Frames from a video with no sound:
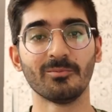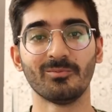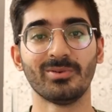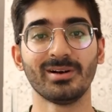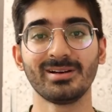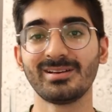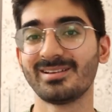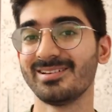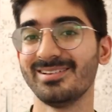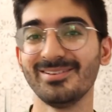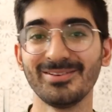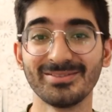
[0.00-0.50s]

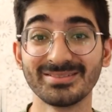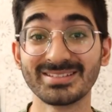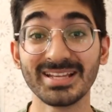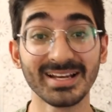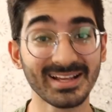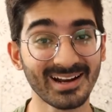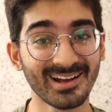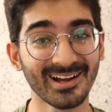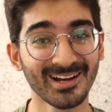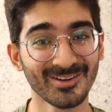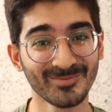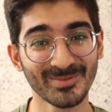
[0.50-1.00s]
But
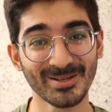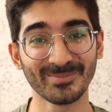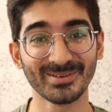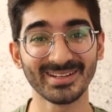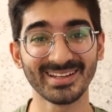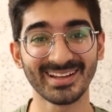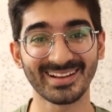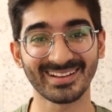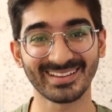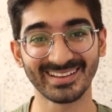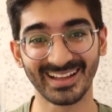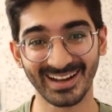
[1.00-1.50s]
there are
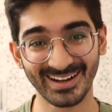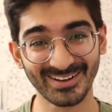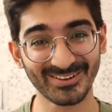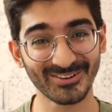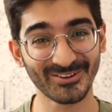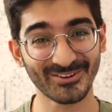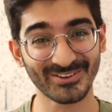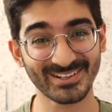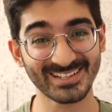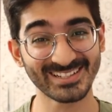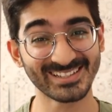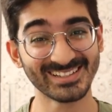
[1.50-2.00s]
people like that,
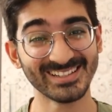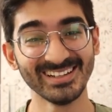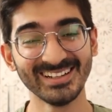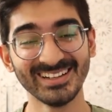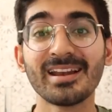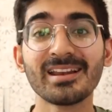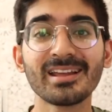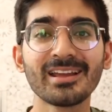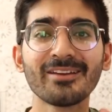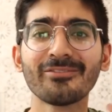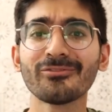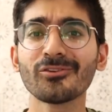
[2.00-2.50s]
okay?
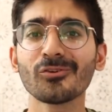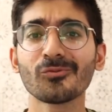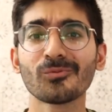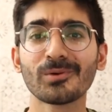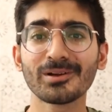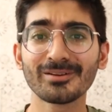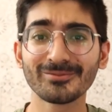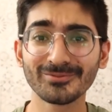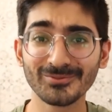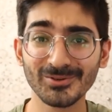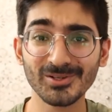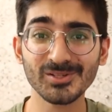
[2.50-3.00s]
And if you're
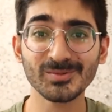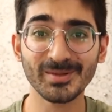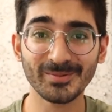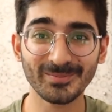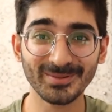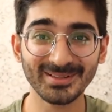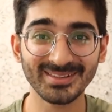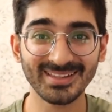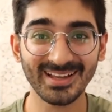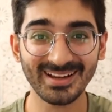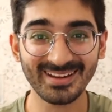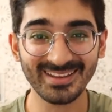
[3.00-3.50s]
one of those
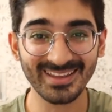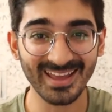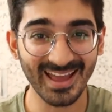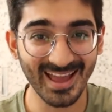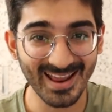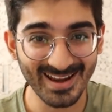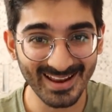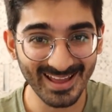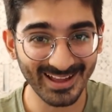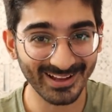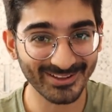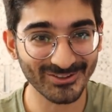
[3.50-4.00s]
people that
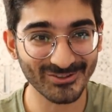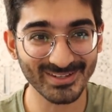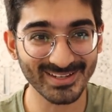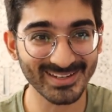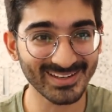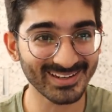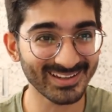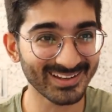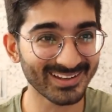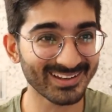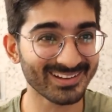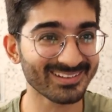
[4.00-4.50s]
can
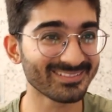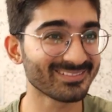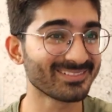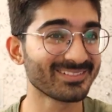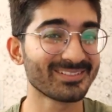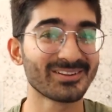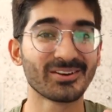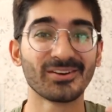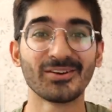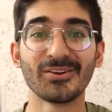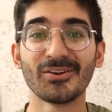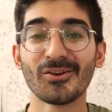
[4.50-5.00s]
actually like
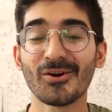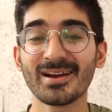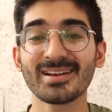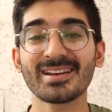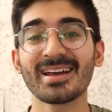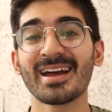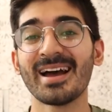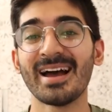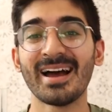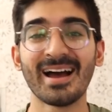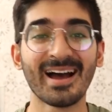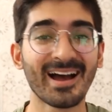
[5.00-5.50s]

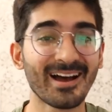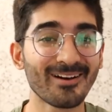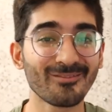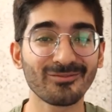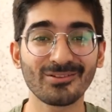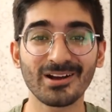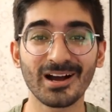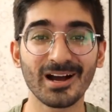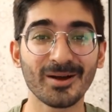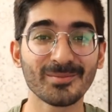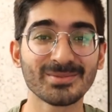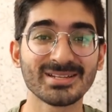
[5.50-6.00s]
not
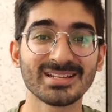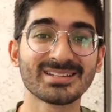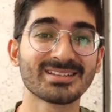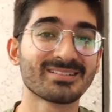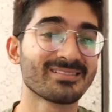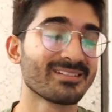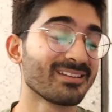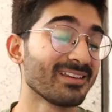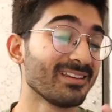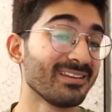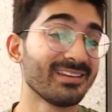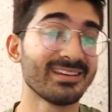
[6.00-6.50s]
have carbs
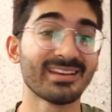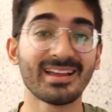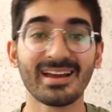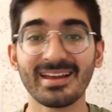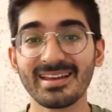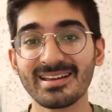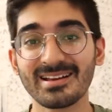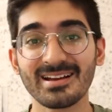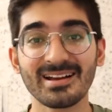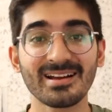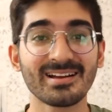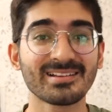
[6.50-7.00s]
and
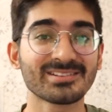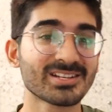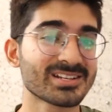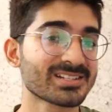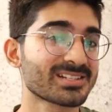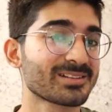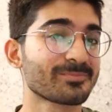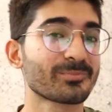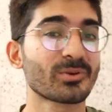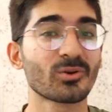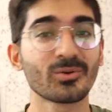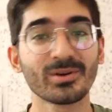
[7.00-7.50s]
like
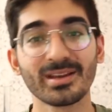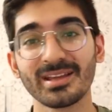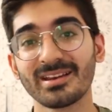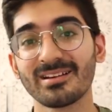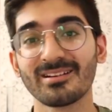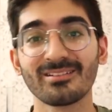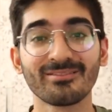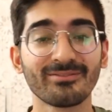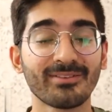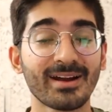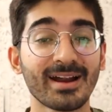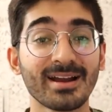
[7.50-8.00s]
just protein
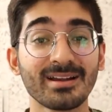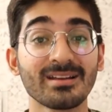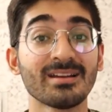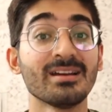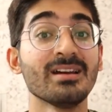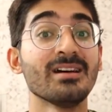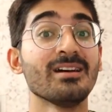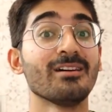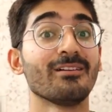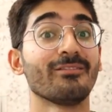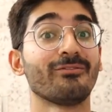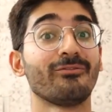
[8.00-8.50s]
and fat
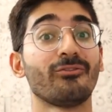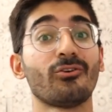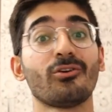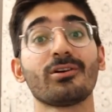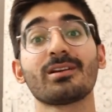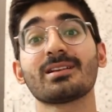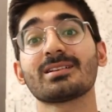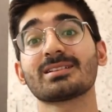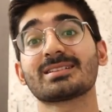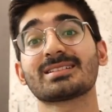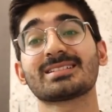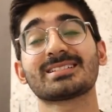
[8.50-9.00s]

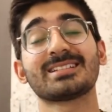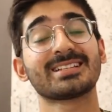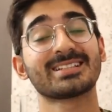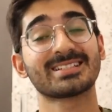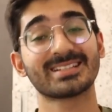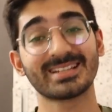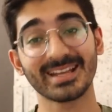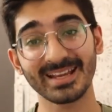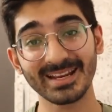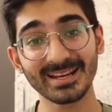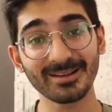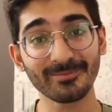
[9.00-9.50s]
for
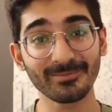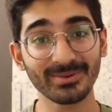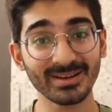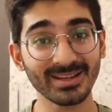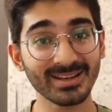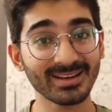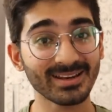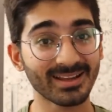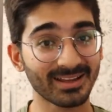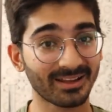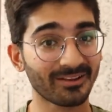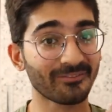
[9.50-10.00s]

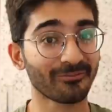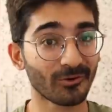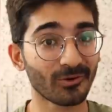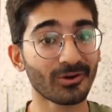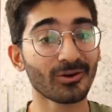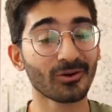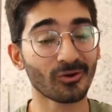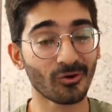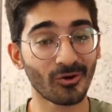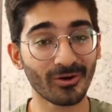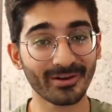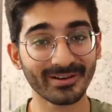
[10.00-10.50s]
sustainably, like
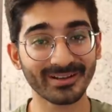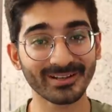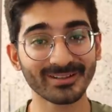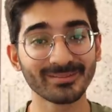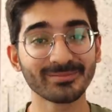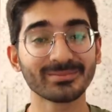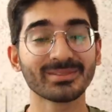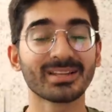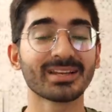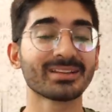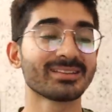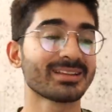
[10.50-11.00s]
for a long
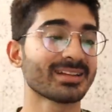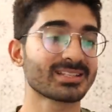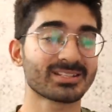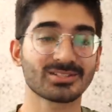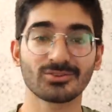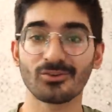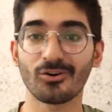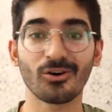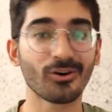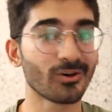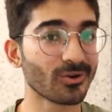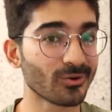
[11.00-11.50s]
term, then
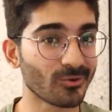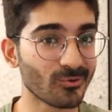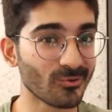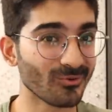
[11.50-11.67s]
that's all